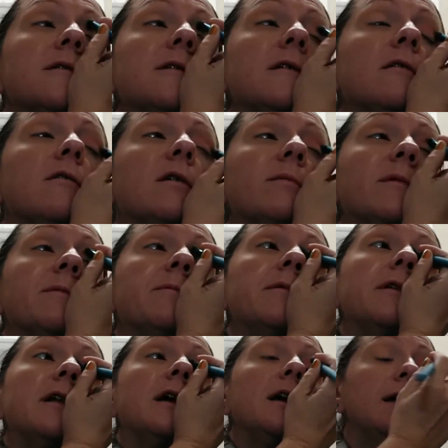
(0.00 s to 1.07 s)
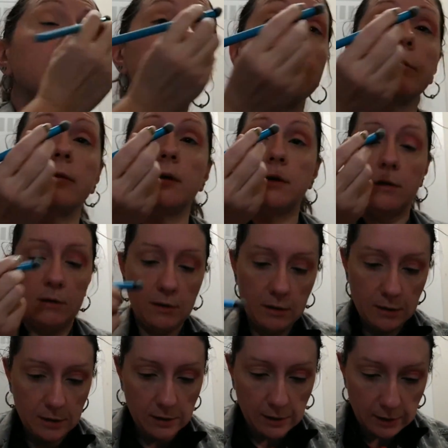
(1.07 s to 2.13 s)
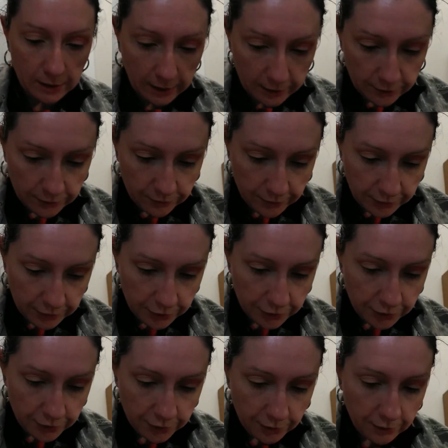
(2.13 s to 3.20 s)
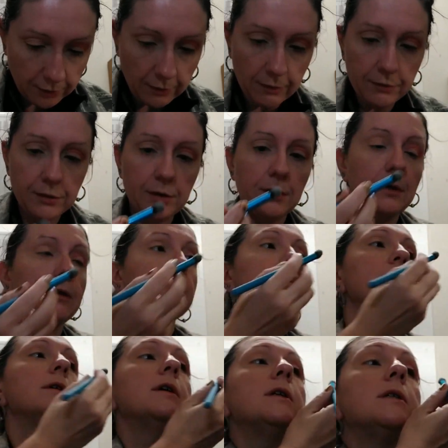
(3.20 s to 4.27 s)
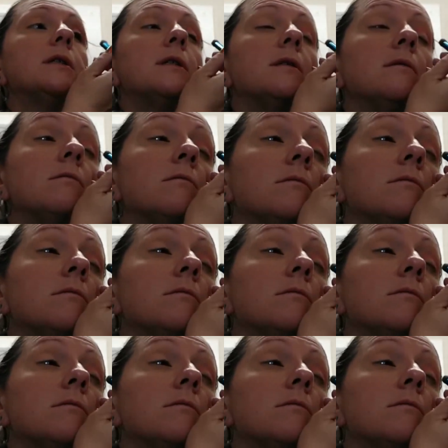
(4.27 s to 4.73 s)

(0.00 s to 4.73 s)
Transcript: So I'm applying Electric Sugar to the crease.